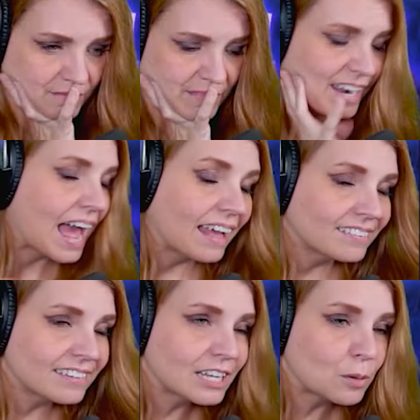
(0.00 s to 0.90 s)
It has
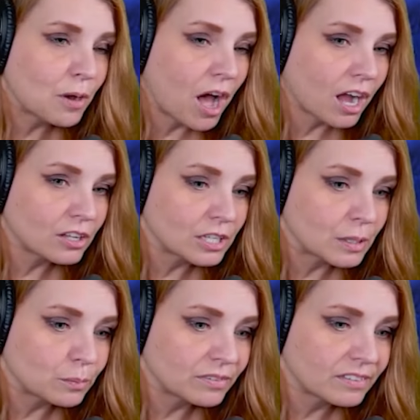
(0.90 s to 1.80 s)
to hit
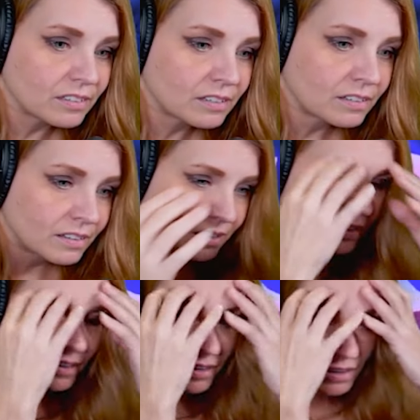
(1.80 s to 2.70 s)
apocalypse.
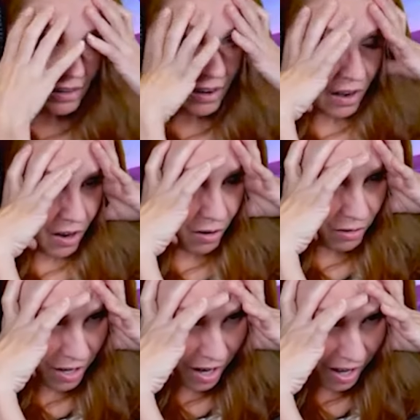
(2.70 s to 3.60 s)
Oh
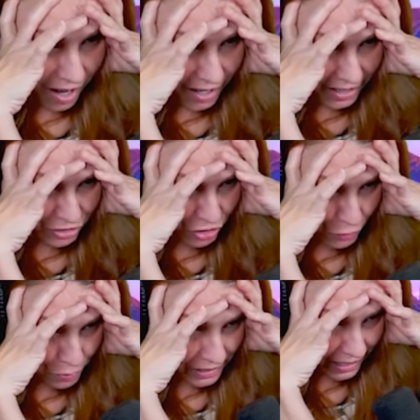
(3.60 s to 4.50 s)
god, I should have
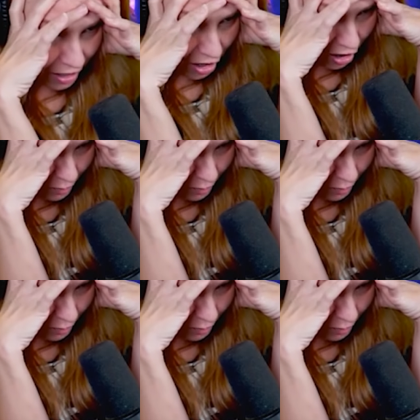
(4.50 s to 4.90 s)
played. Oh